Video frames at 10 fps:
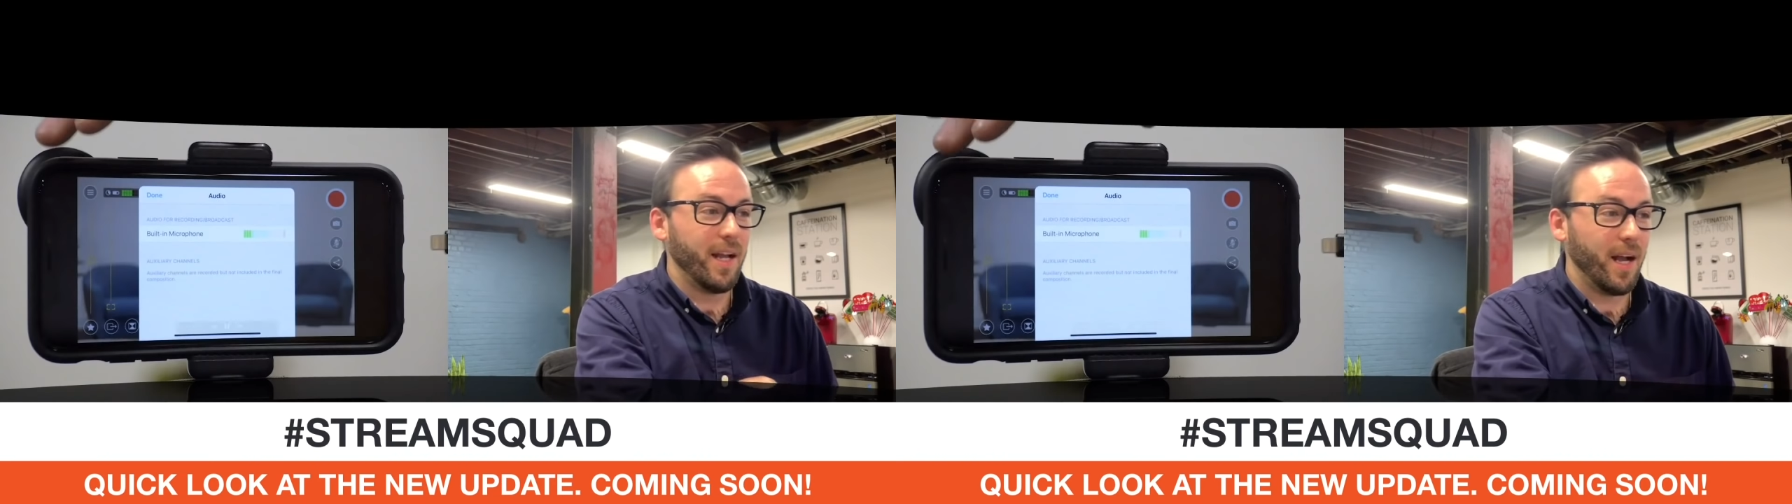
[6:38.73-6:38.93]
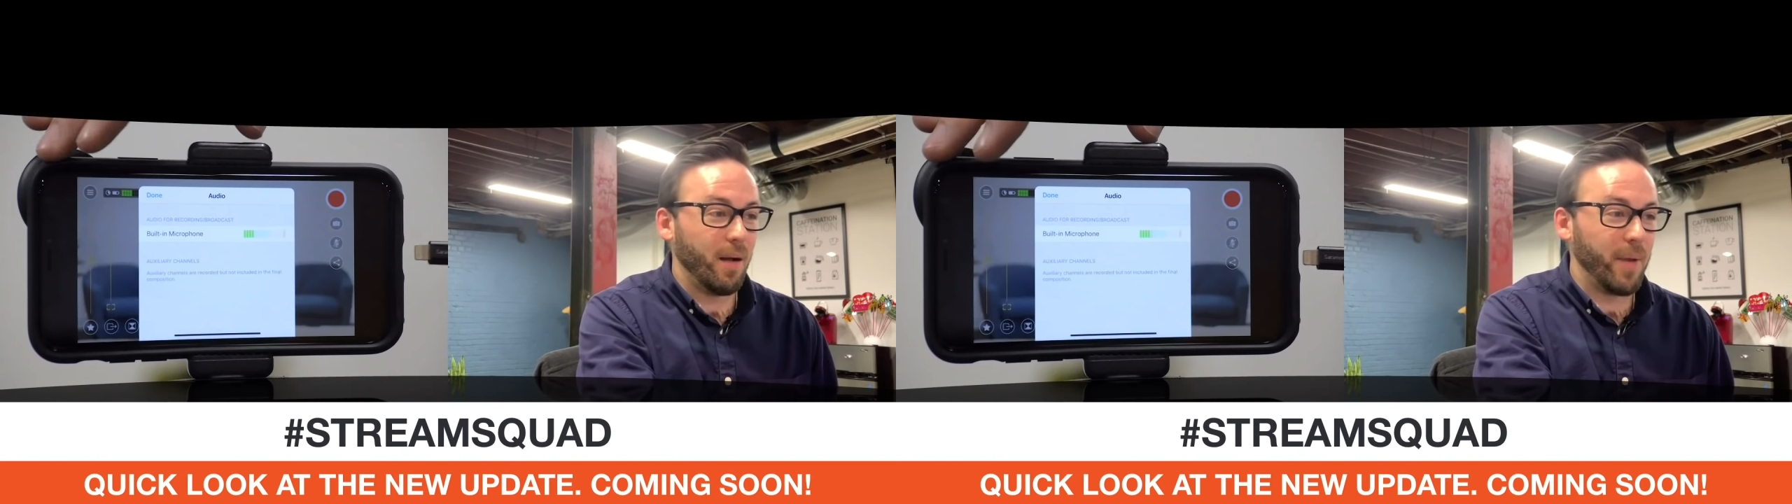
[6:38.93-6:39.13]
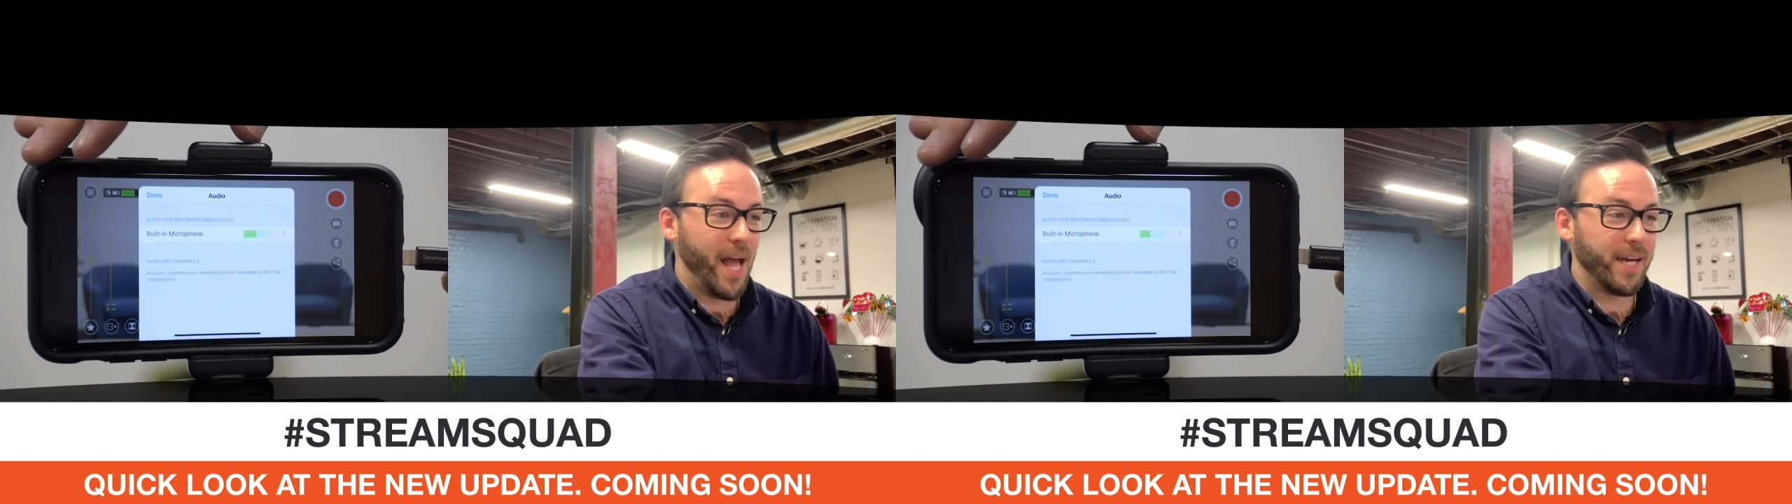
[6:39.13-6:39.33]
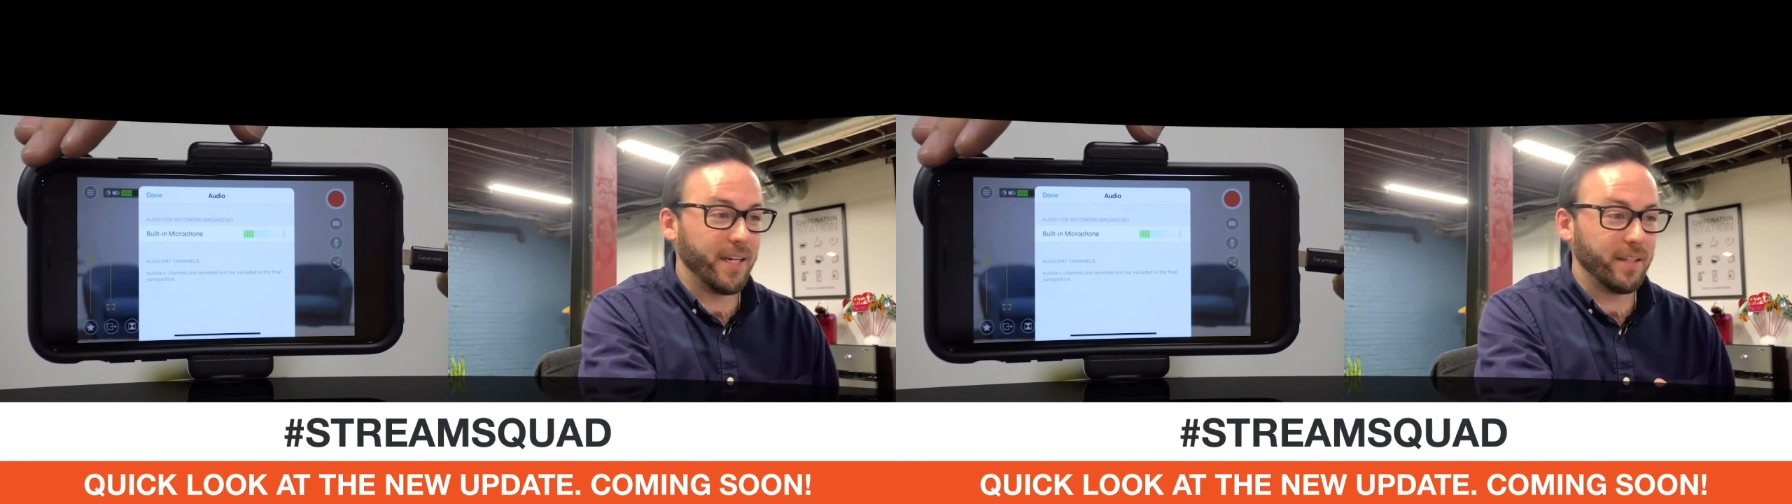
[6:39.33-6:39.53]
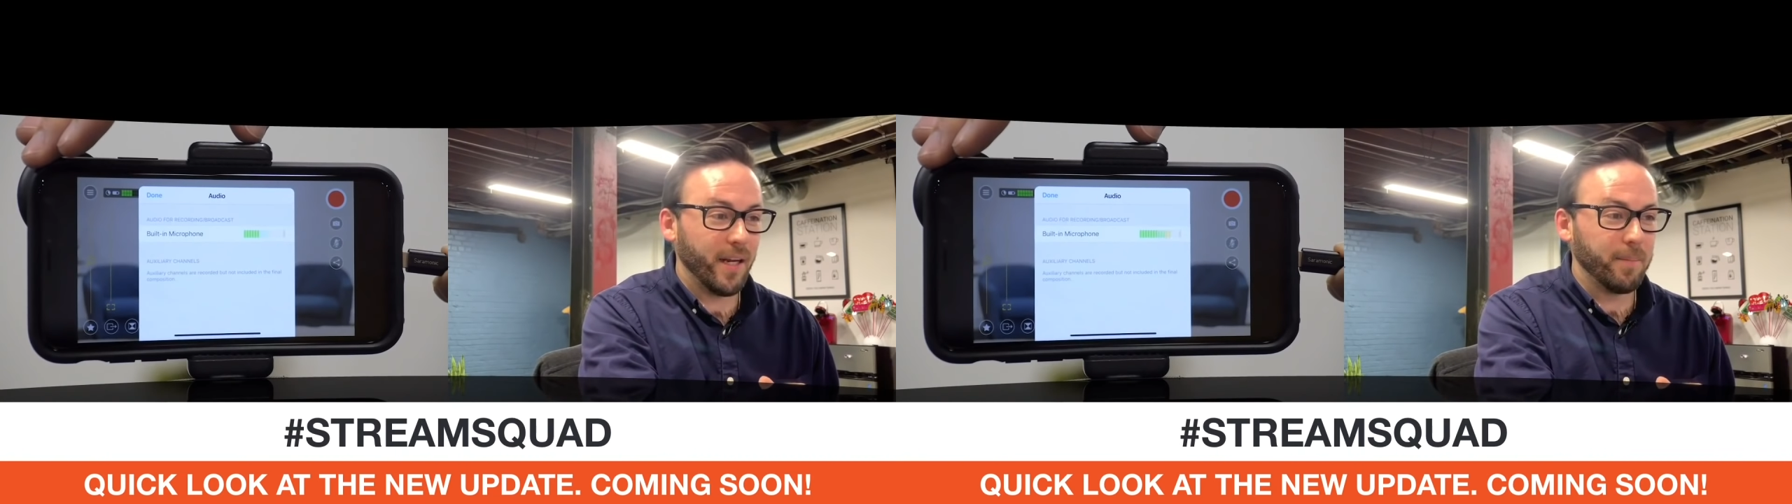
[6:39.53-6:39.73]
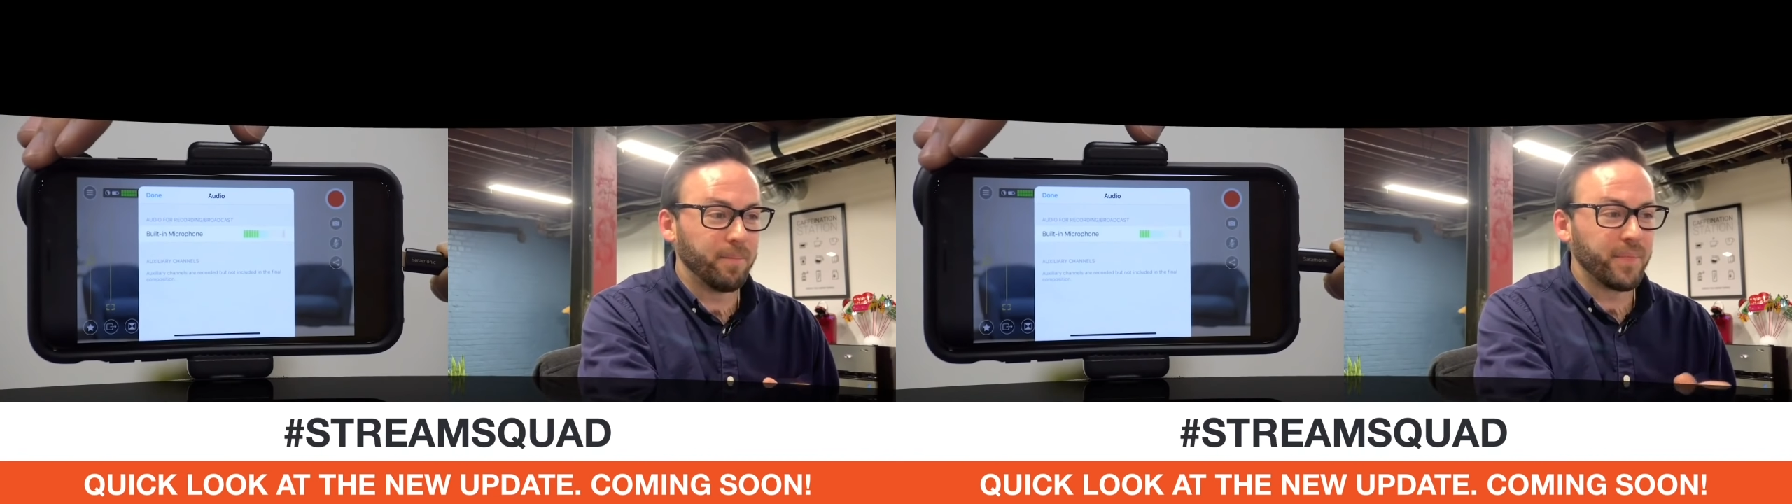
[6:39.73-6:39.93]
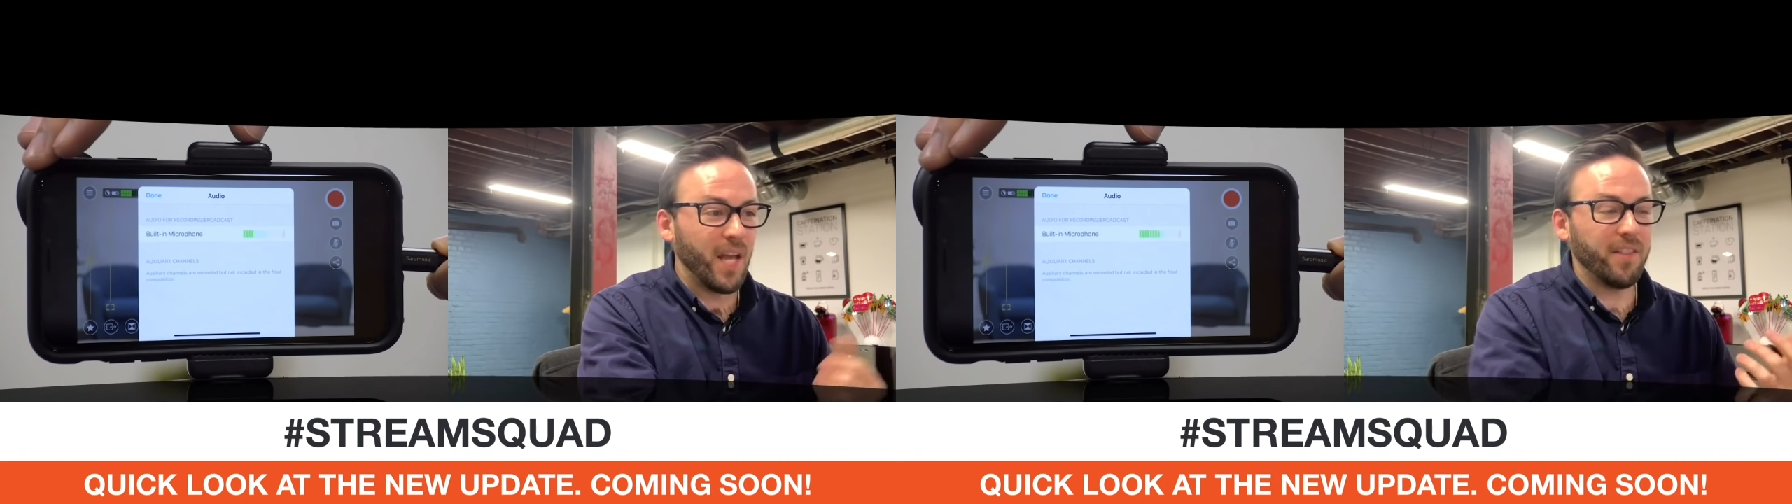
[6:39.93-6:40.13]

added in there.